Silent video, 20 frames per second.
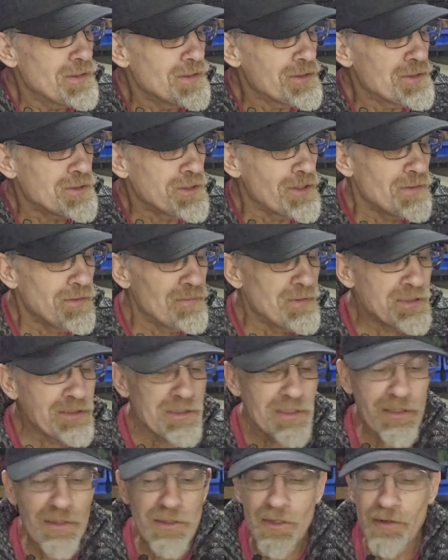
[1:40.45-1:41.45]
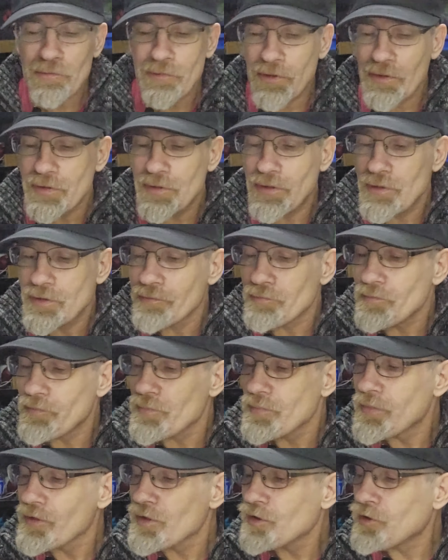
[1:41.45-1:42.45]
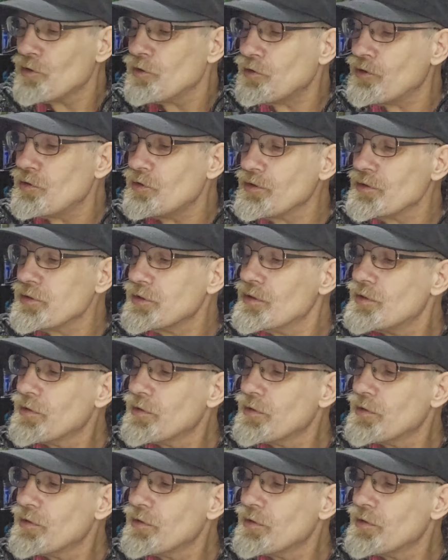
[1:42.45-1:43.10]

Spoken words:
So I've actually got one called,